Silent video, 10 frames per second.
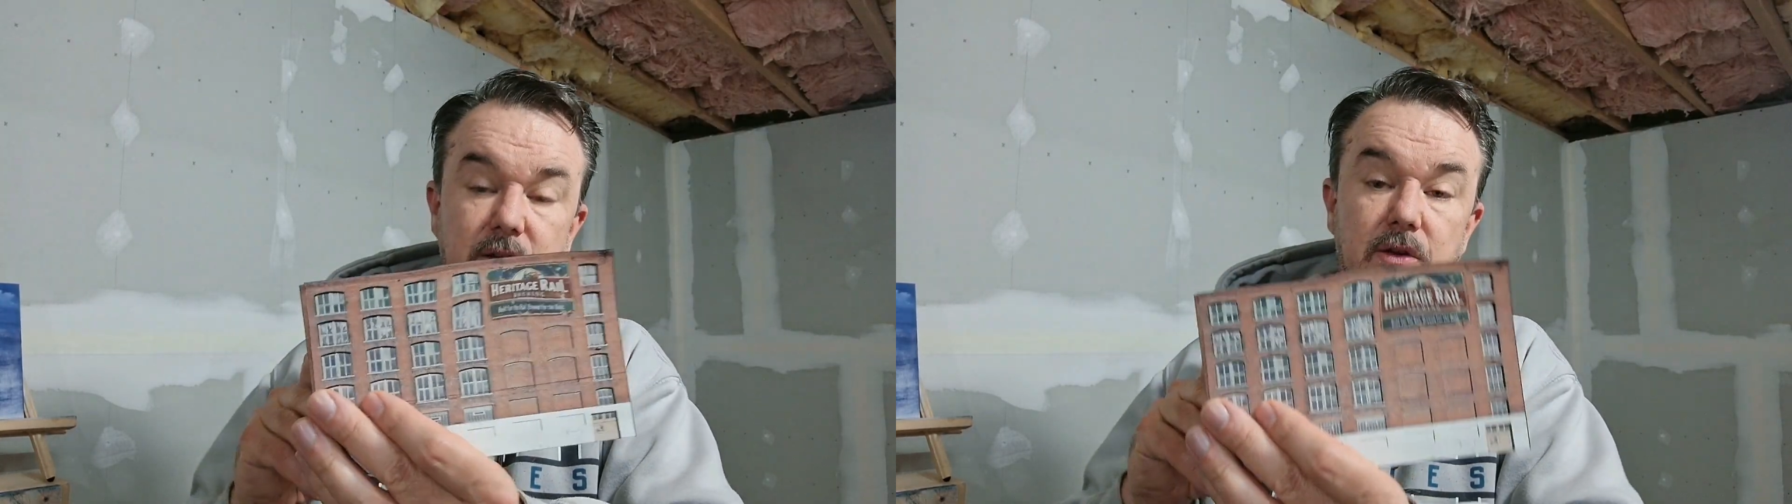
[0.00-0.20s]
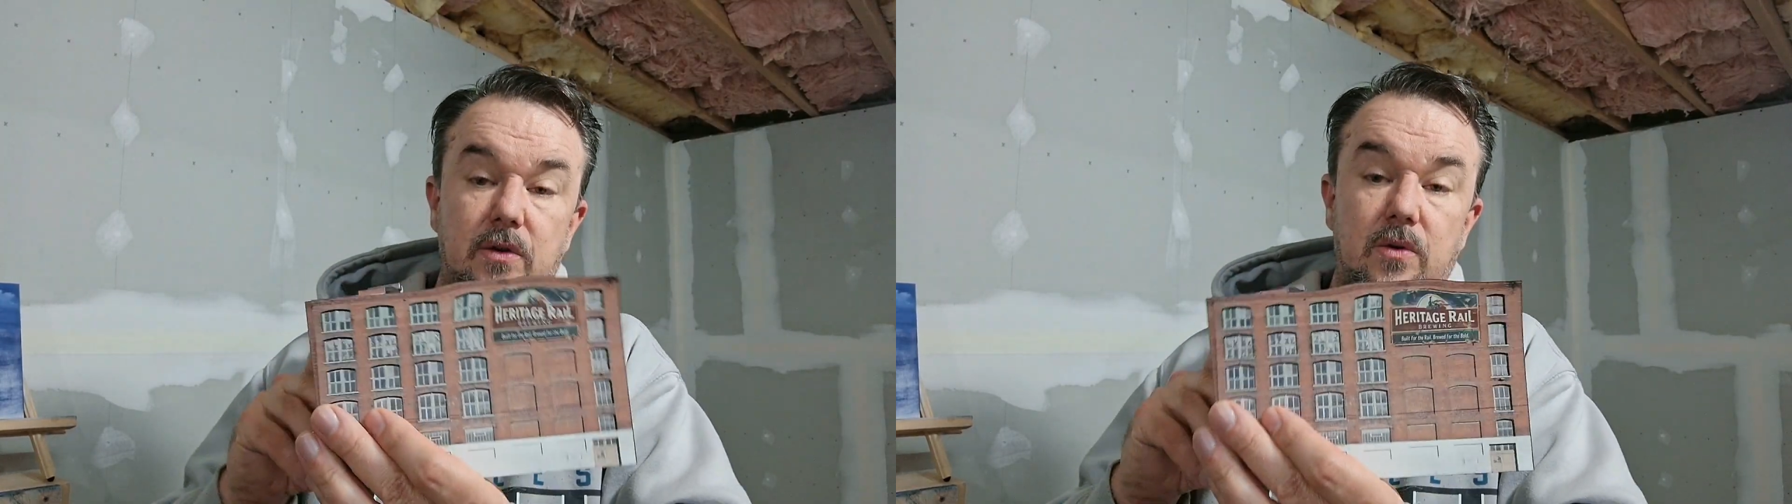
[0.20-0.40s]

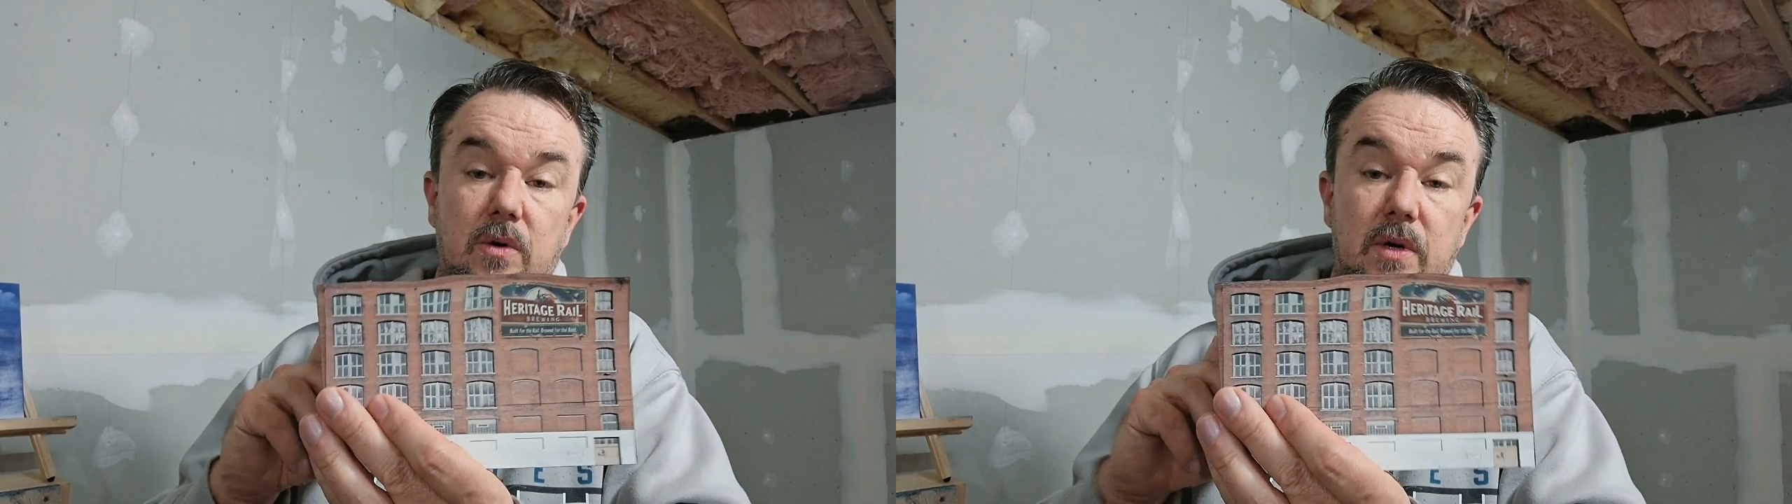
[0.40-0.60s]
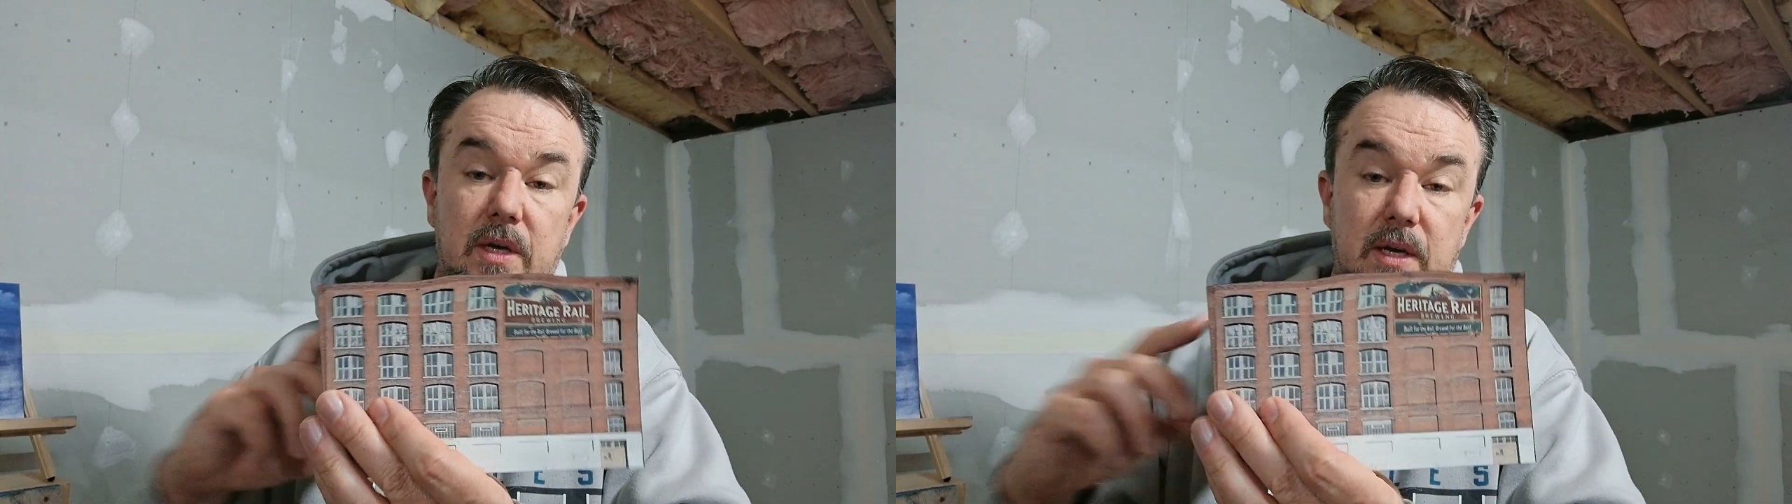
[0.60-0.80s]
do
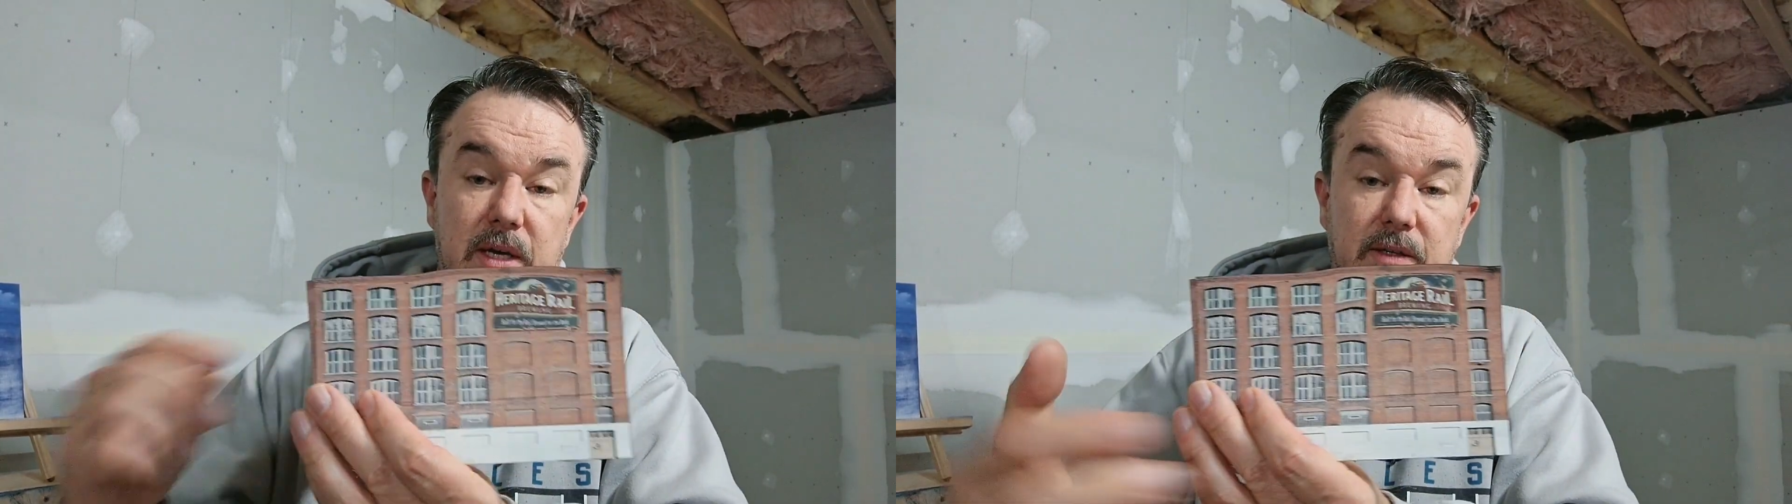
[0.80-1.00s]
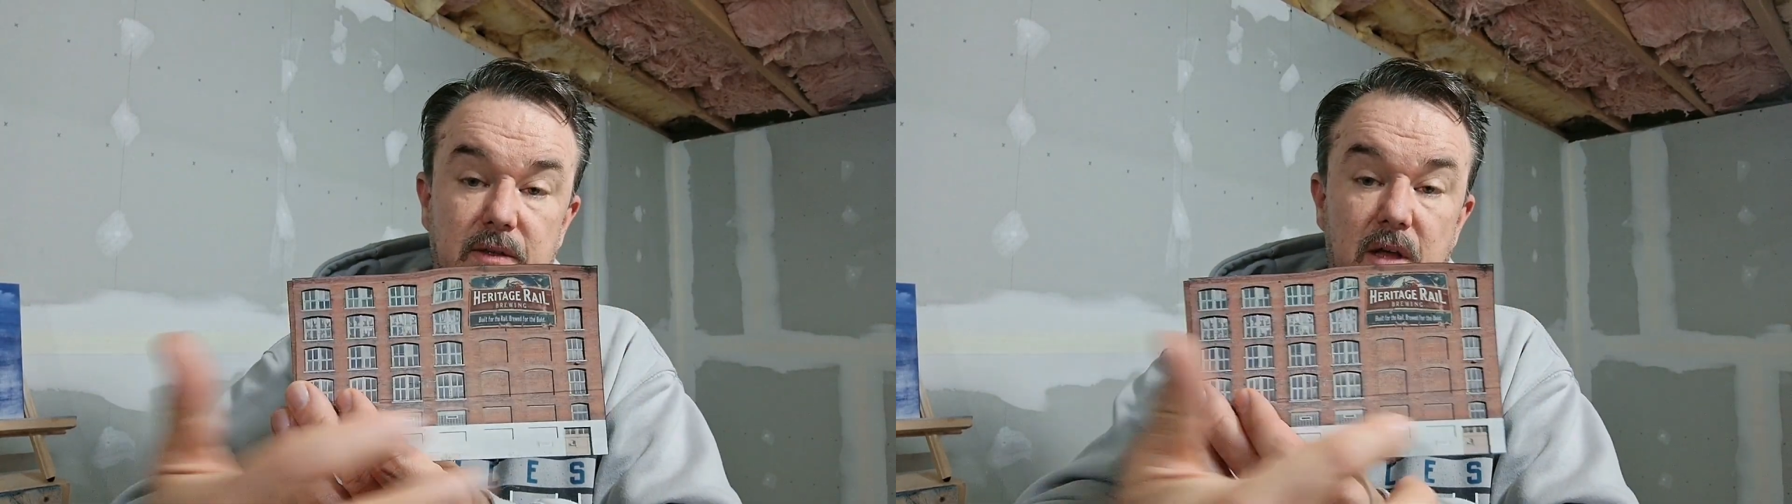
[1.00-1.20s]

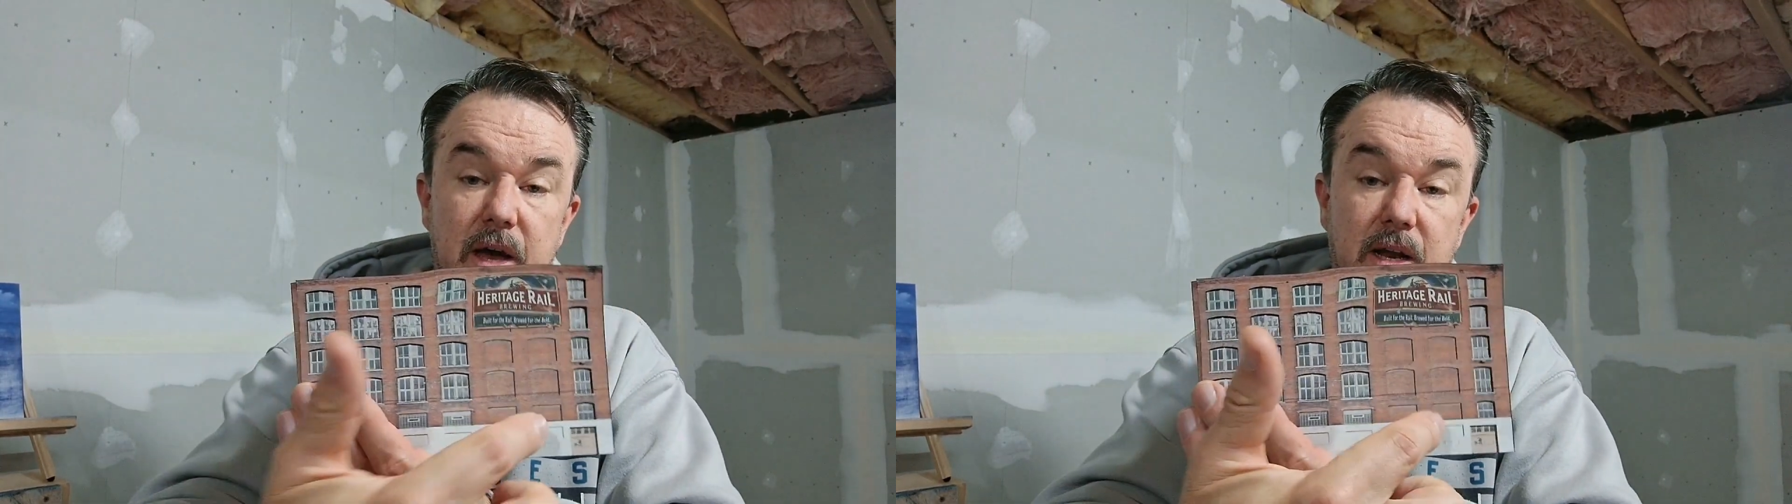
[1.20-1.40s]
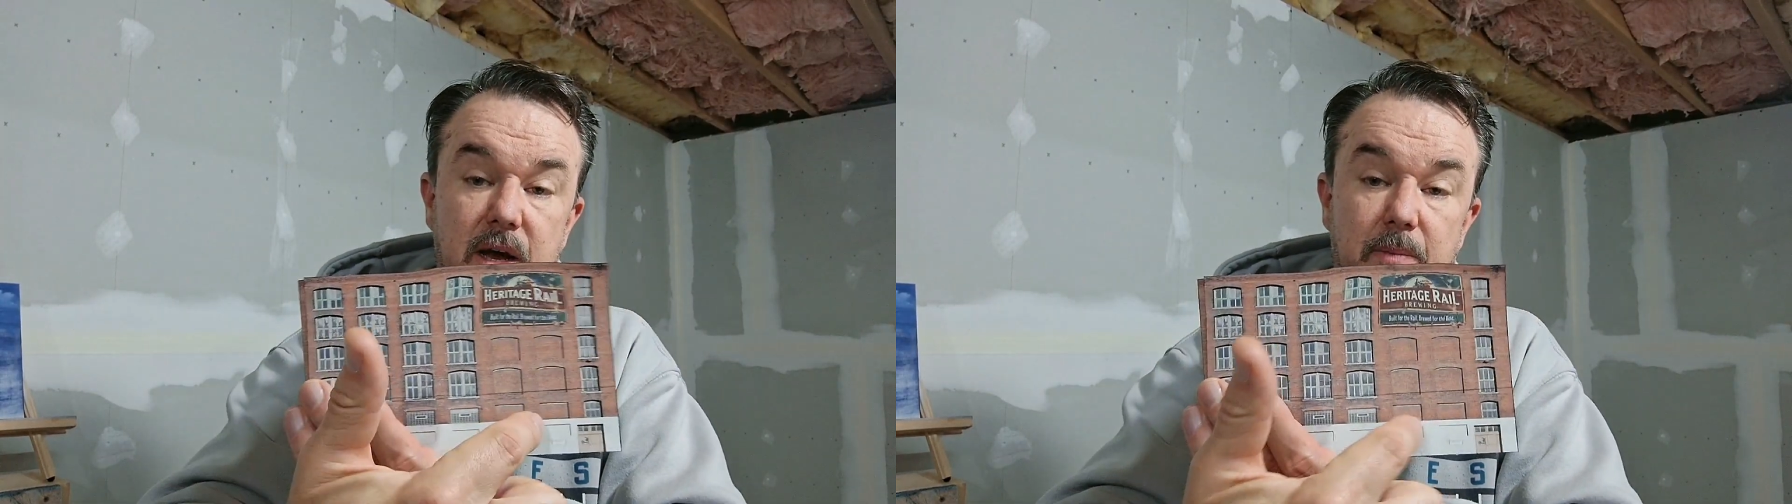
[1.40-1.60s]
is
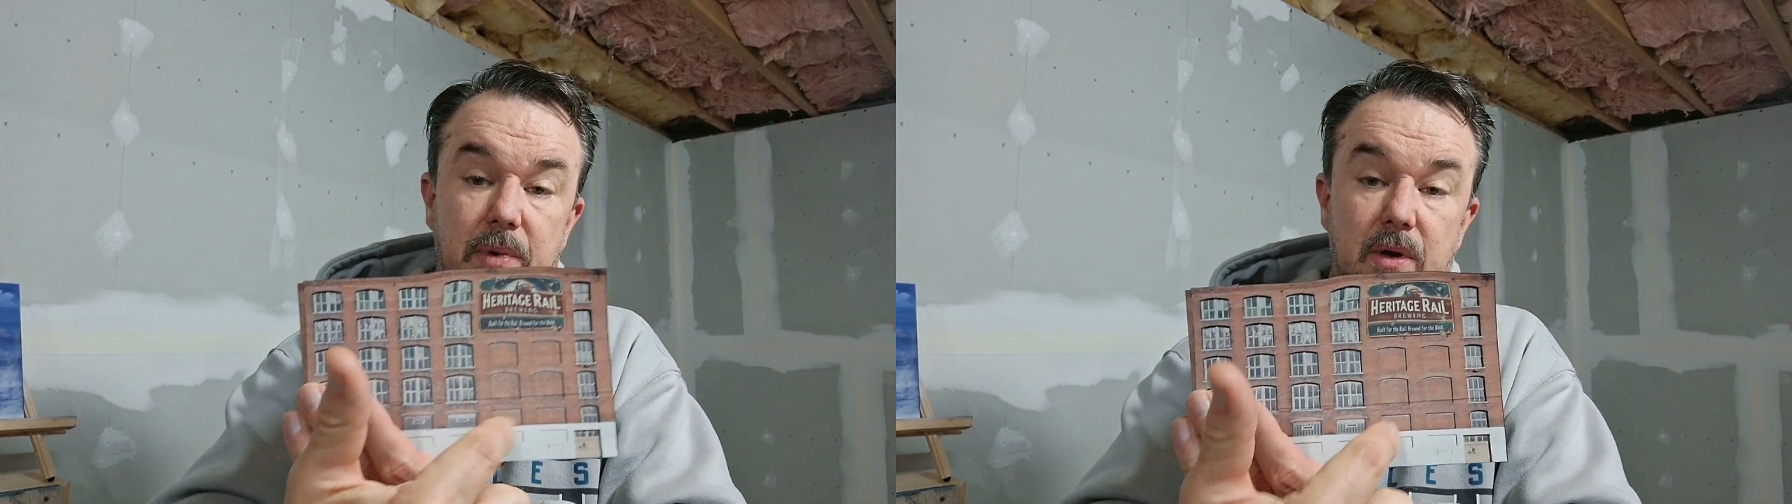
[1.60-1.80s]
line up